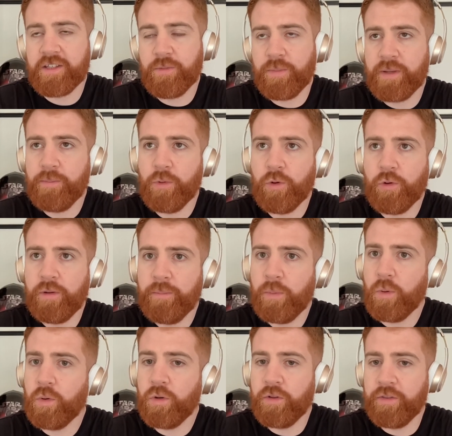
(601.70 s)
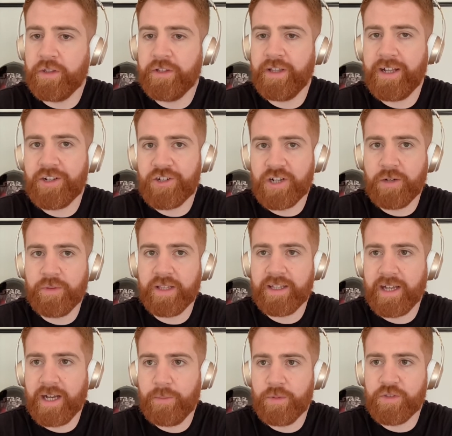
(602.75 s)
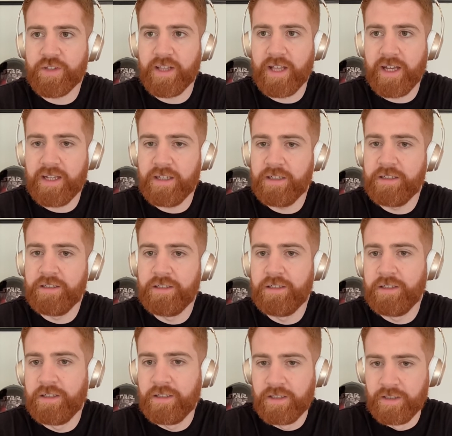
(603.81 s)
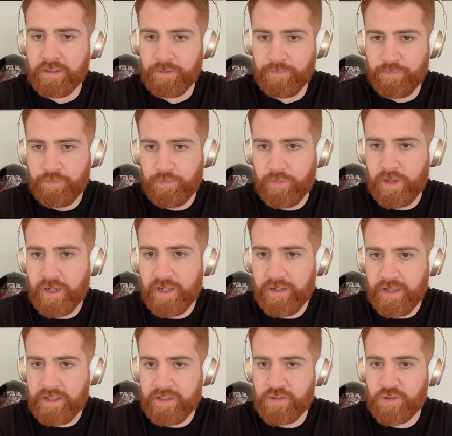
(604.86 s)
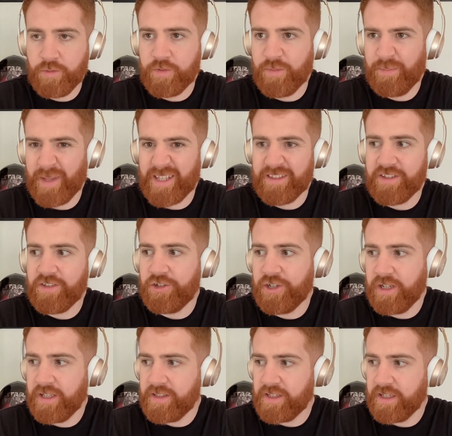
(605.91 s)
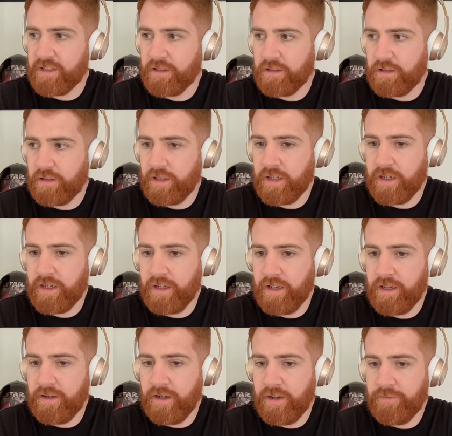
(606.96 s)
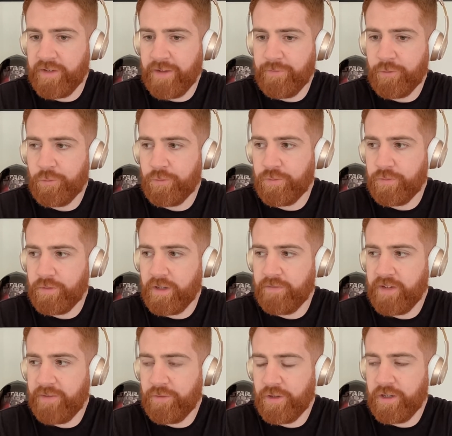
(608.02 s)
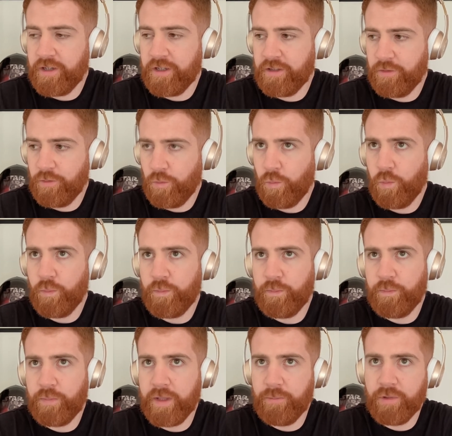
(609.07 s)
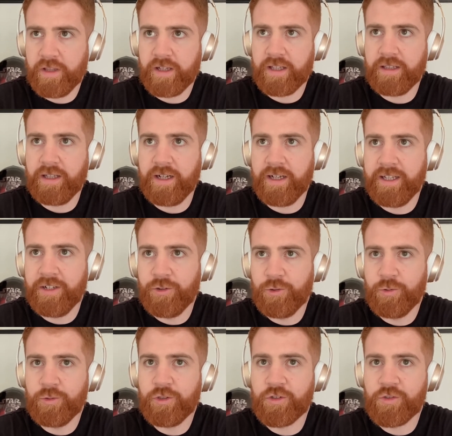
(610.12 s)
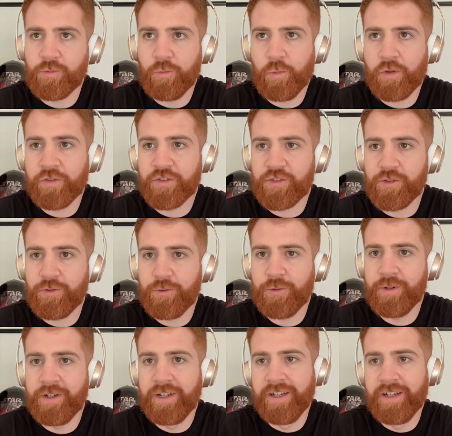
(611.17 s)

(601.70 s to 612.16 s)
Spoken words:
to be more important than Agile with a capital A, and in terms of business agility. And I've never been with a client who doesn't want to